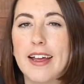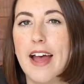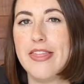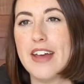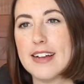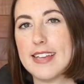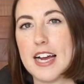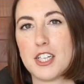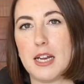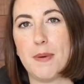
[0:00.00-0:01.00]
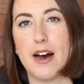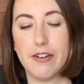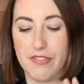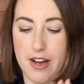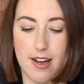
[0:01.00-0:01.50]
And that's actually
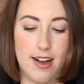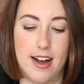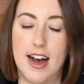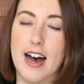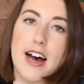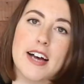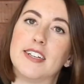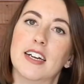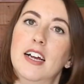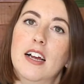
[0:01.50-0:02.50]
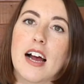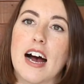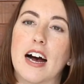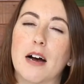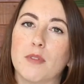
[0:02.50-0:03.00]
part of the
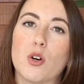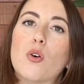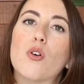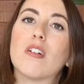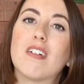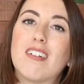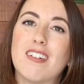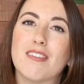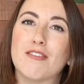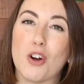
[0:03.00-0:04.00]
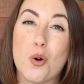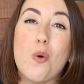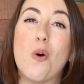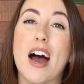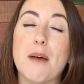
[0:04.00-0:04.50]
hard core
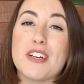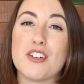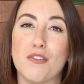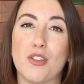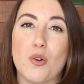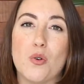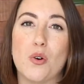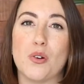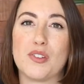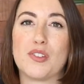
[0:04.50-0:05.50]
requirement of the course.